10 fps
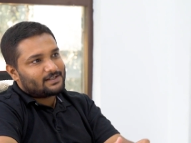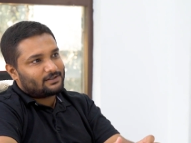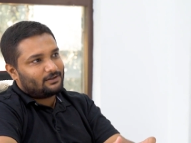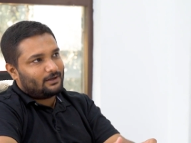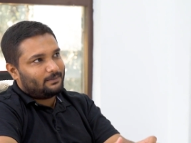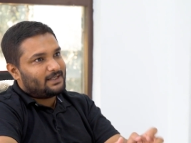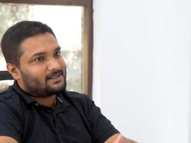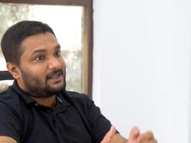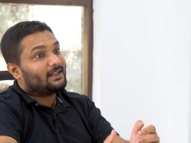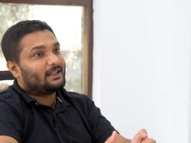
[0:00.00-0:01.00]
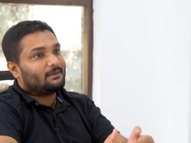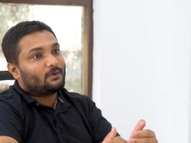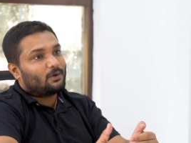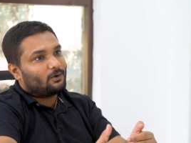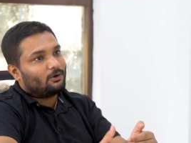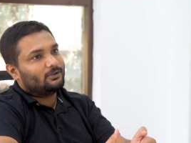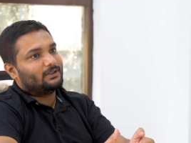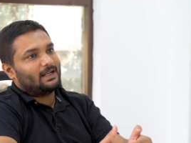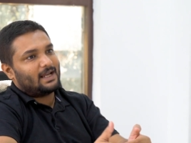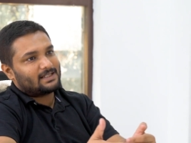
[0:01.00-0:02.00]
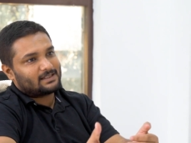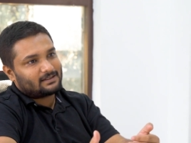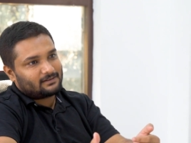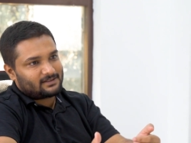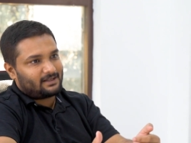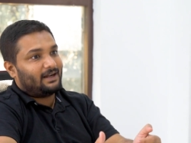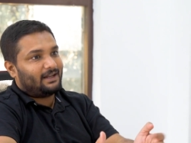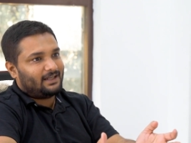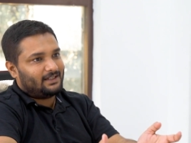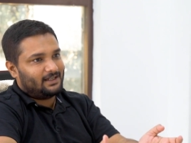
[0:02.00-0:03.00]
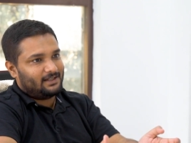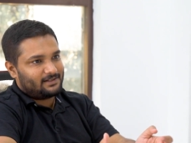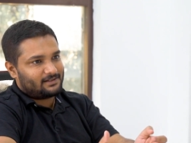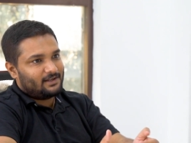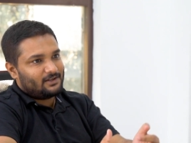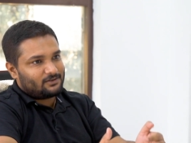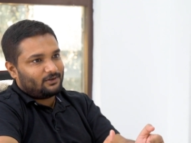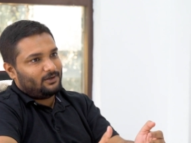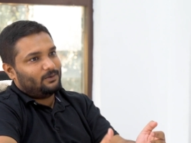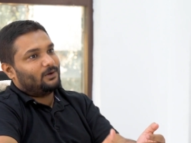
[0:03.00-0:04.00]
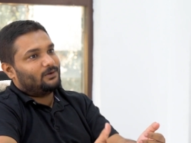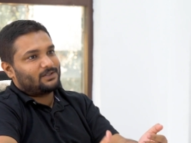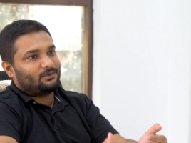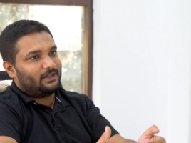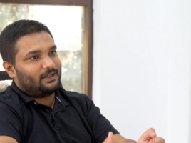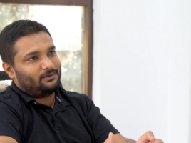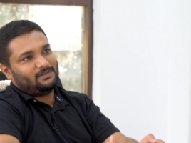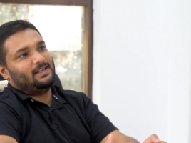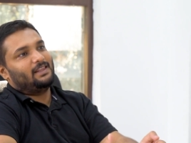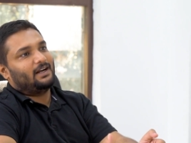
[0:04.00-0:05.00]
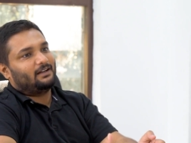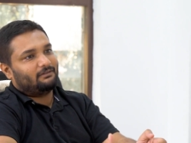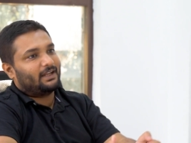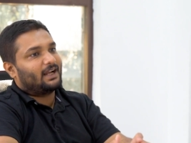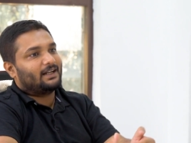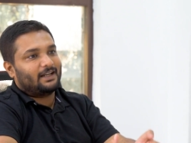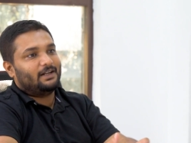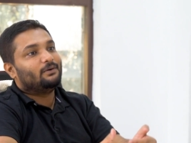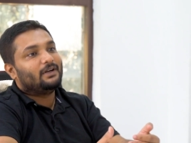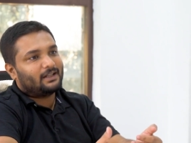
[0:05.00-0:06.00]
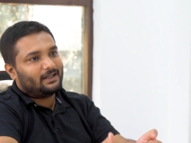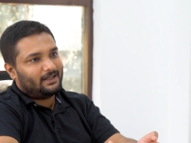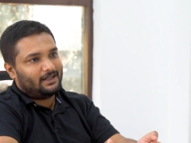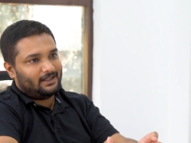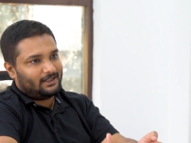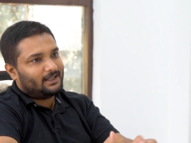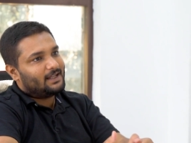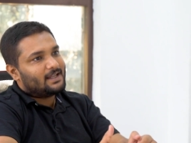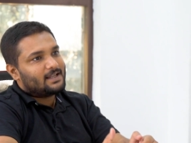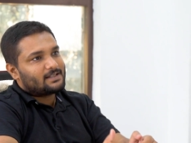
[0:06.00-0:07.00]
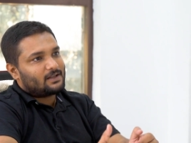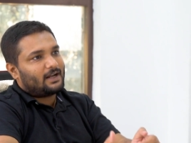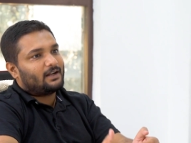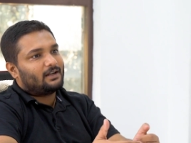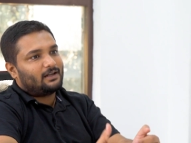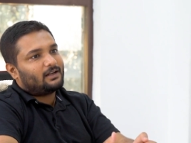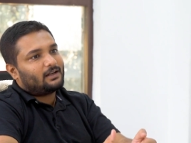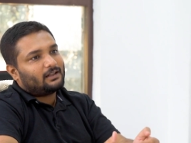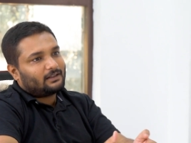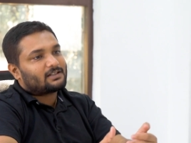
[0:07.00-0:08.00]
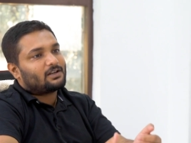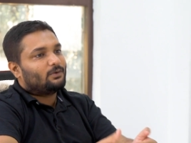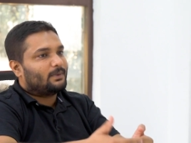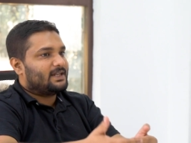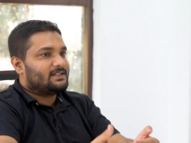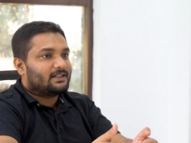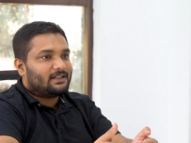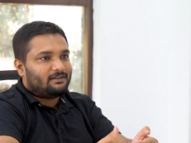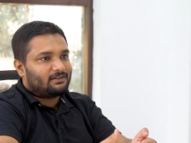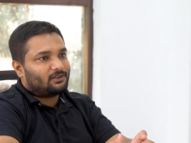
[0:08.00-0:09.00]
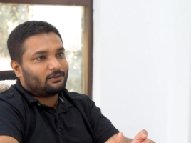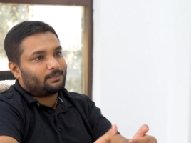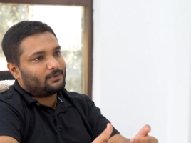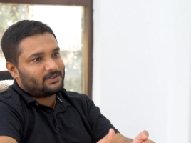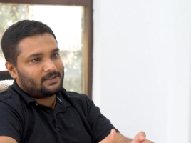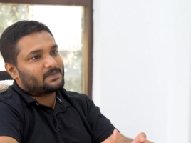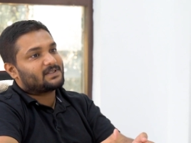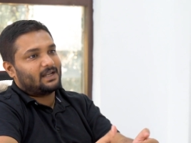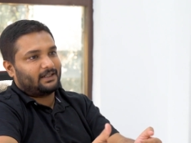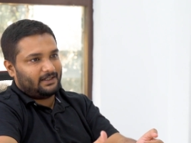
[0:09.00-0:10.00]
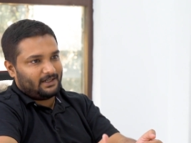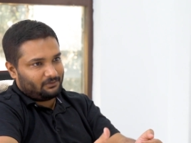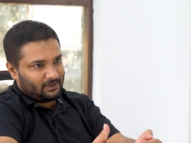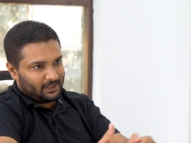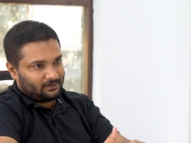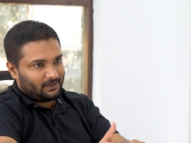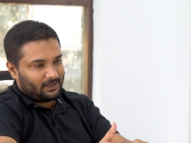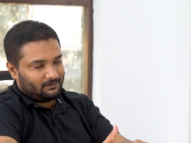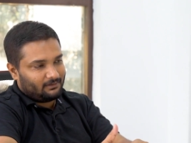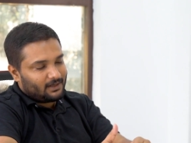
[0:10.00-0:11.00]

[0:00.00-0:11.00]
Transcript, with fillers: So I've been seeing them grow last 17 years so I always wanted to see that why can't I do it in India? And that's how my journey with entrepreneurship started in 2012.